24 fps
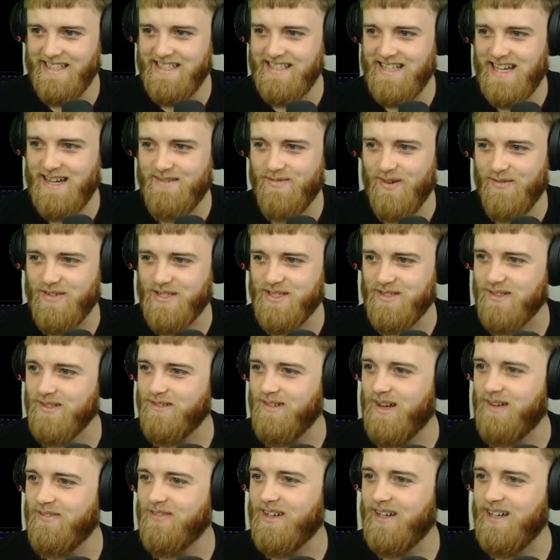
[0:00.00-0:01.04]
Take profits all the
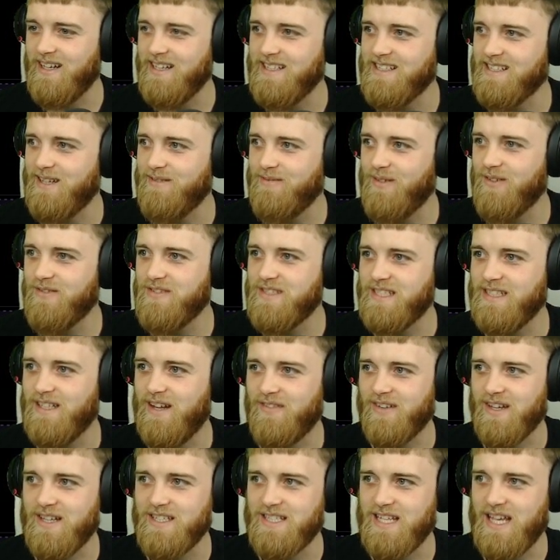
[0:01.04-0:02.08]
way up, guys. Obviously,
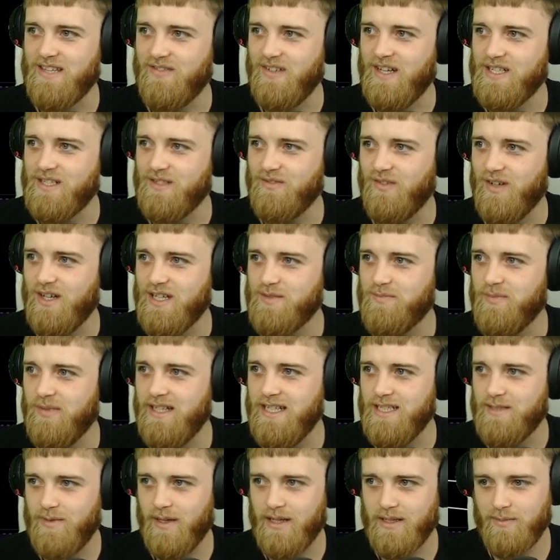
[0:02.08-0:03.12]
nothing I say is financial advice.
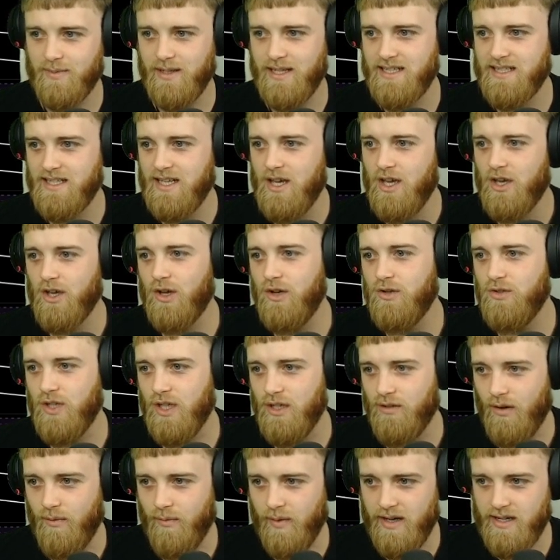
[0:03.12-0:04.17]
Please, please, please go do
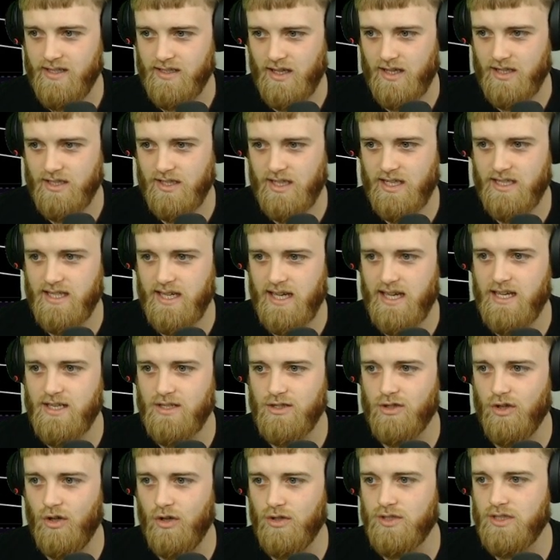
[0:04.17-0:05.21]
your own research. This is
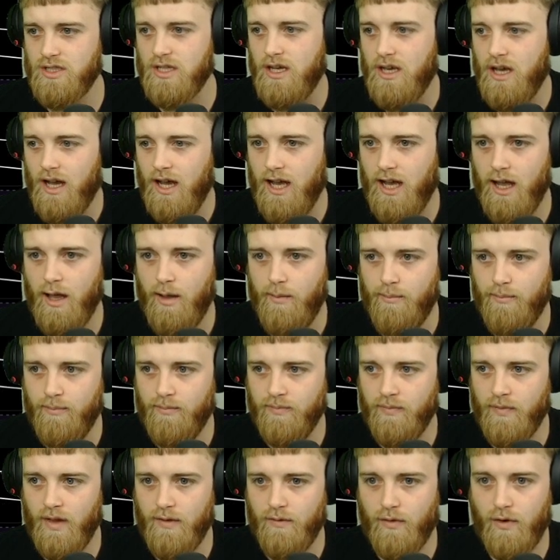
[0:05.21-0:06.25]
not a
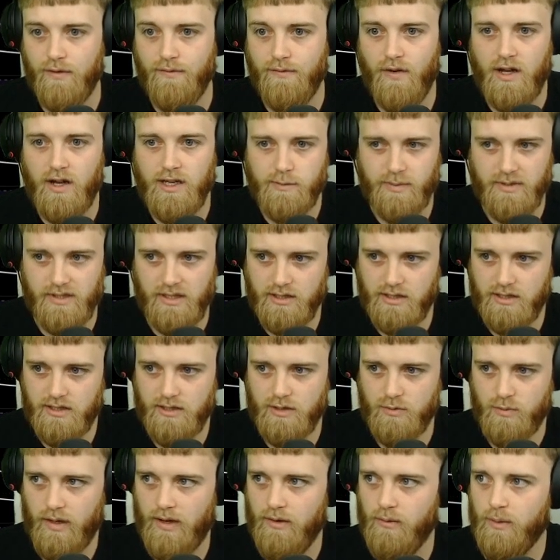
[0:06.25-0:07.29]
very fast position
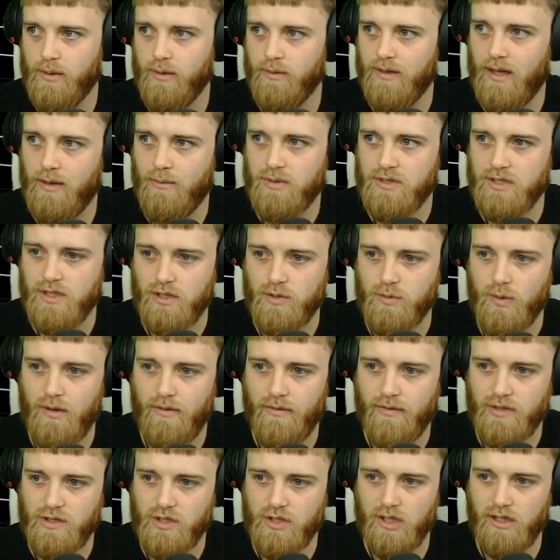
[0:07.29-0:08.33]
as well. That was the
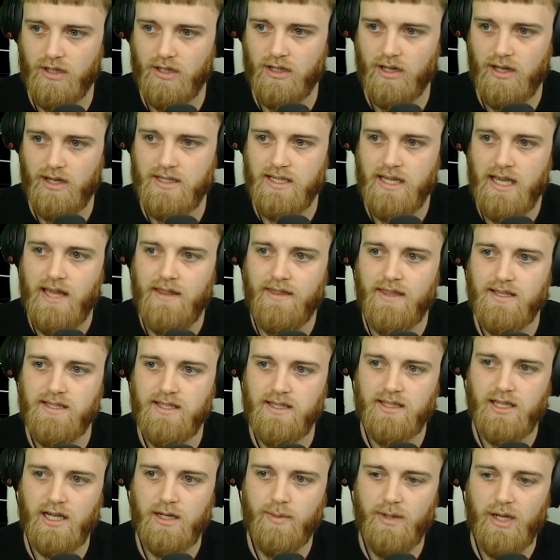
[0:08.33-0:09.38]
12-hour chart, guys. This
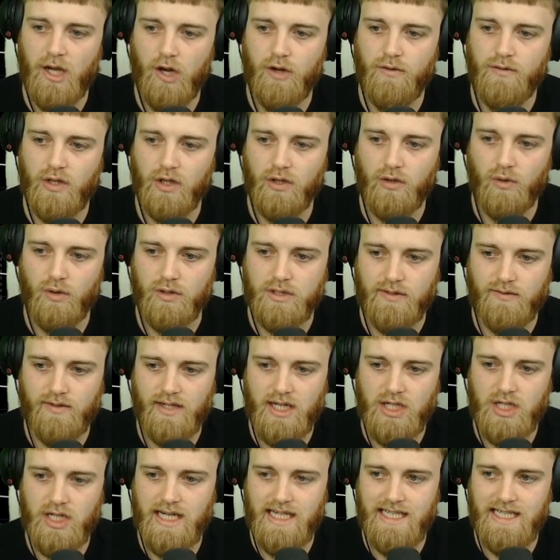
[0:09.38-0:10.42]
is going to be over the course of
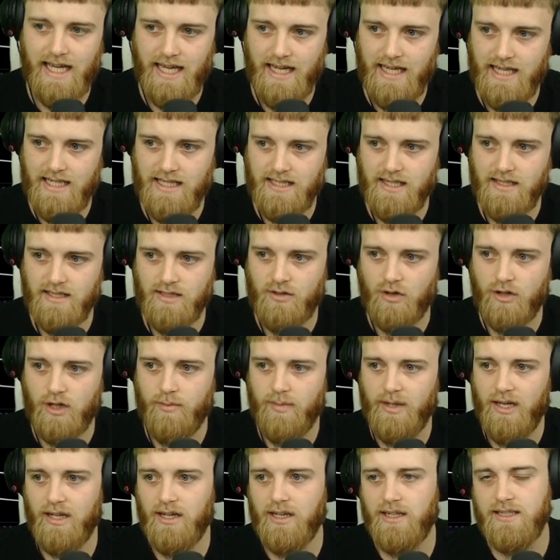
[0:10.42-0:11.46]
literally days. This is not going
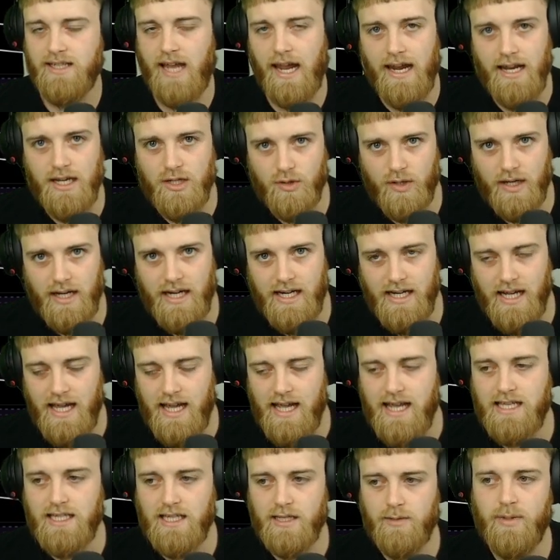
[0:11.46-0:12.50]
to be like a day trade.
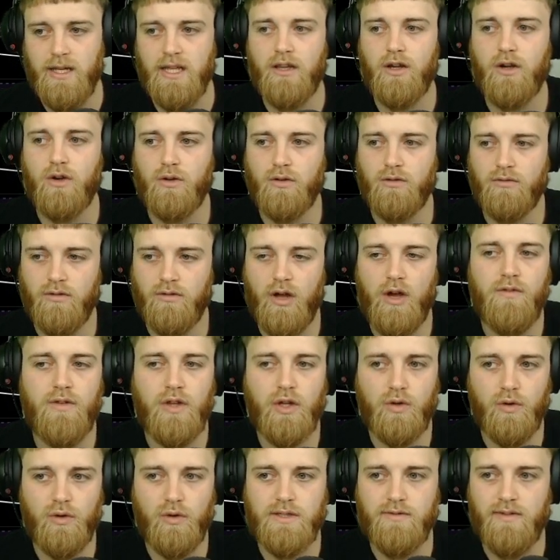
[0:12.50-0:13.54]
It's going to be over the
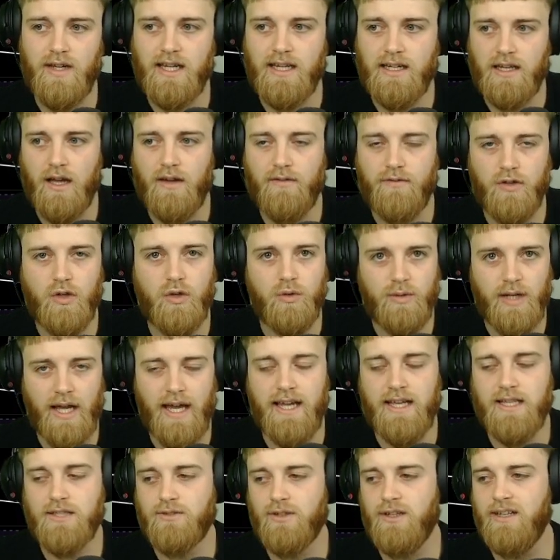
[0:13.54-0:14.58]
course of like a few
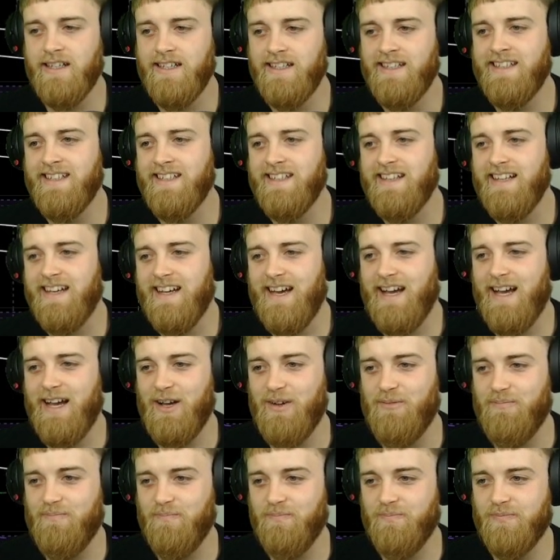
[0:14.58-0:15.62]
days, right?
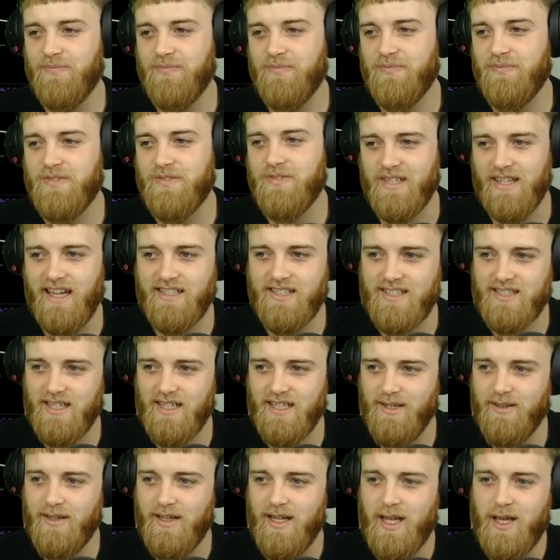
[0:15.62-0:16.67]
So yeah, just
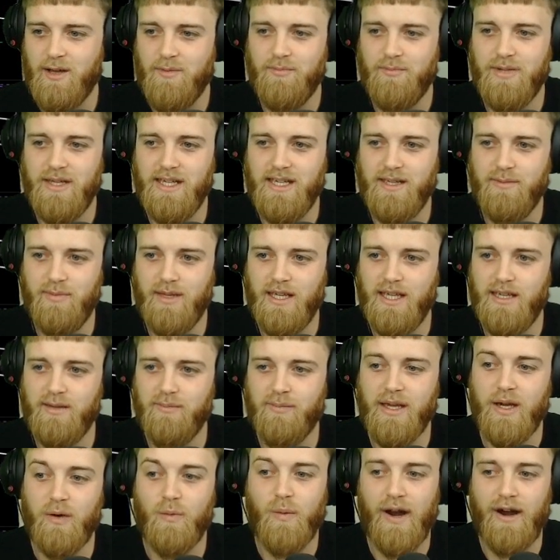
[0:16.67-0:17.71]

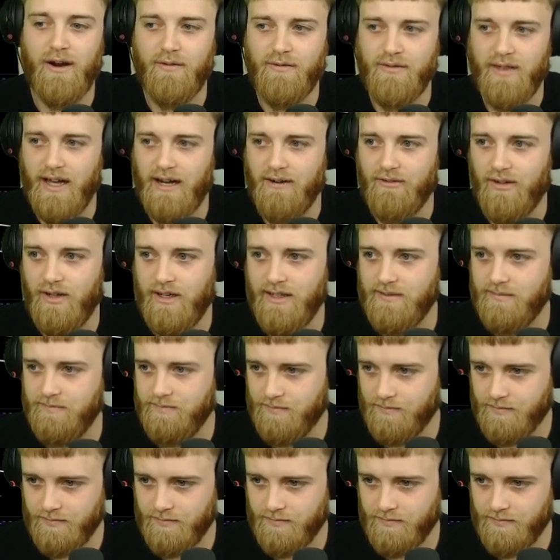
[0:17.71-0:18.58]
be aware of that, right?